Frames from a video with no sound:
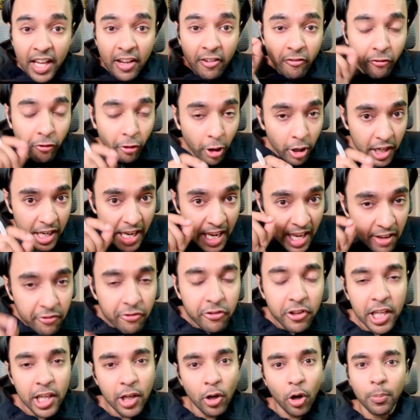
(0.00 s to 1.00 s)
For
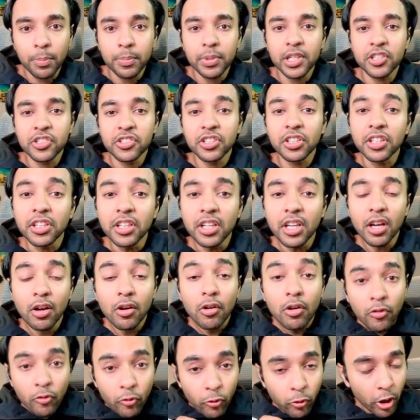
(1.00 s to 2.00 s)
every operation,
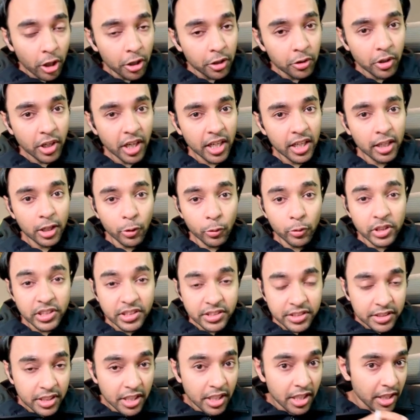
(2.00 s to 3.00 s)
what you can do
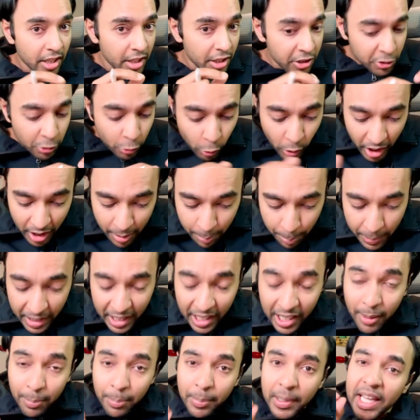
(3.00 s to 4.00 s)
is you can pick
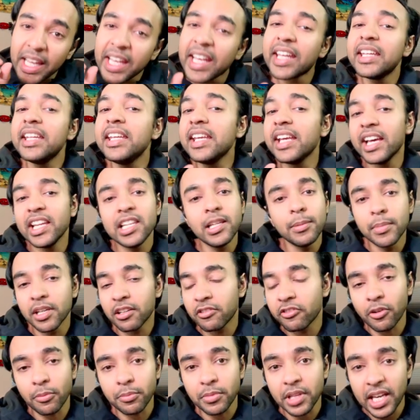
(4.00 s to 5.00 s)
up any element
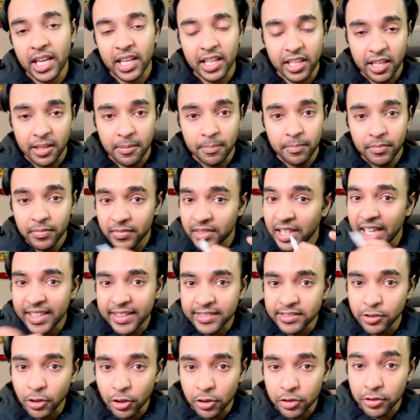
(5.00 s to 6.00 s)
from the array. That
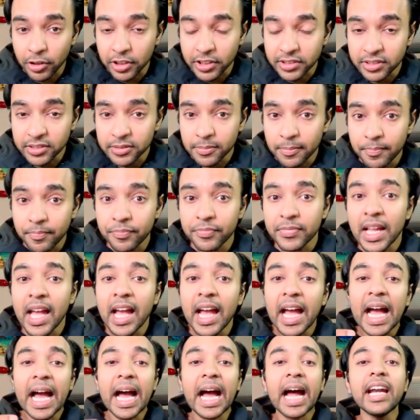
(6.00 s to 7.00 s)
is your choice.
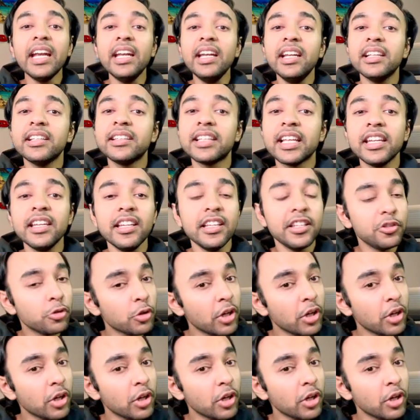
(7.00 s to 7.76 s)
And then you